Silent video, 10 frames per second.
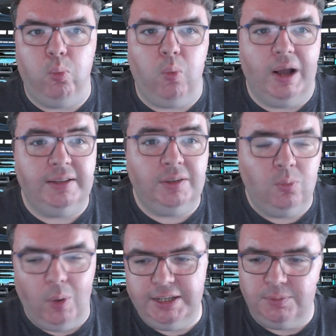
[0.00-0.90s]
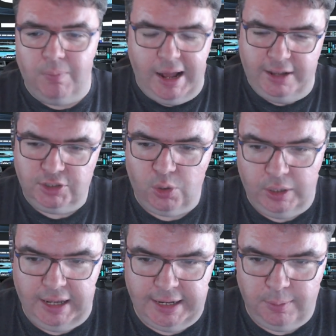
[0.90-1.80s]
one what is miles
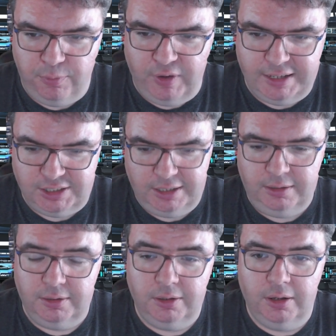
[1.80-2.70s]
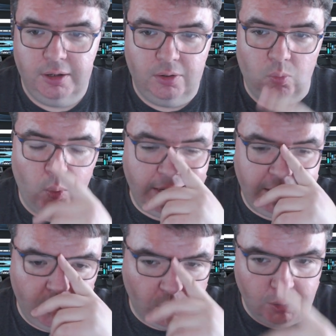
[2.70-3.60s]
going to end up facing when
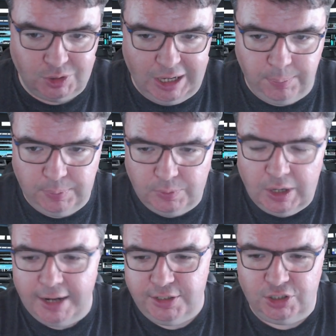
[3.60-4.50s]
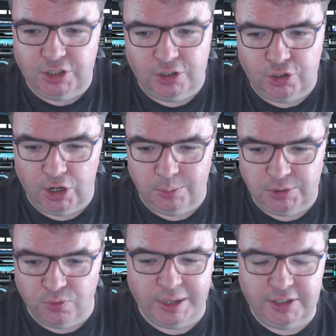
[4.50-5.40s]
he grows up not just in the terms
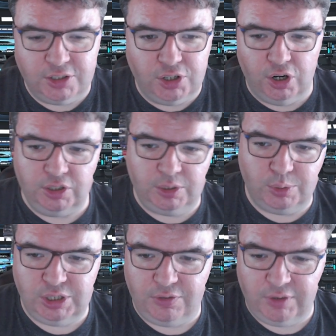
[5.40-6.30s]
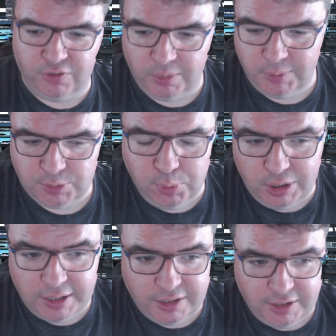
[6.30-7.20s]
of what he's currently receiving from his
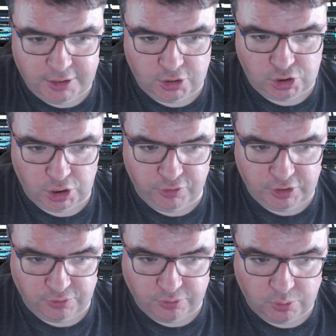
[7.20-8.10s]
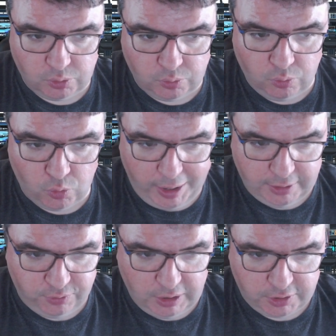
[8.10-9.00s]
politically conservative
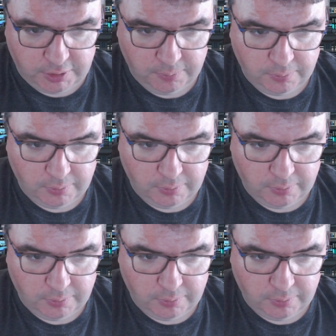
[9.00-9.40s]
grandfather